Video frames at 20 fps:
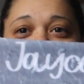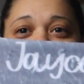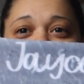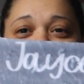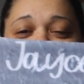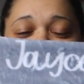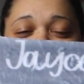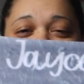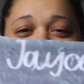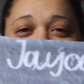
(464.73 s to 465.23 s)

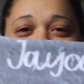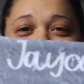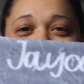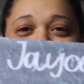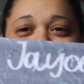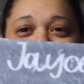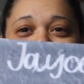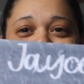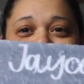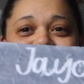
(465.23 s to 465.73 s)
Oh my
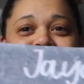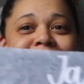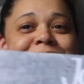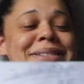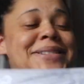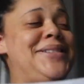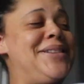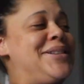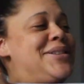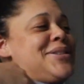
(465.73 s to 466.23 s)
gosh,
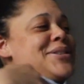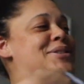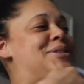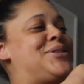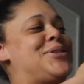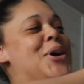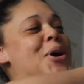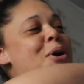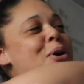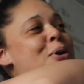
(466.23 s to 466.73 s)
this is
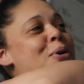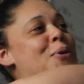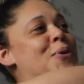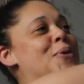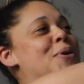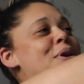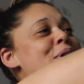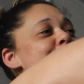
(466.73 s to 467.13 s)
so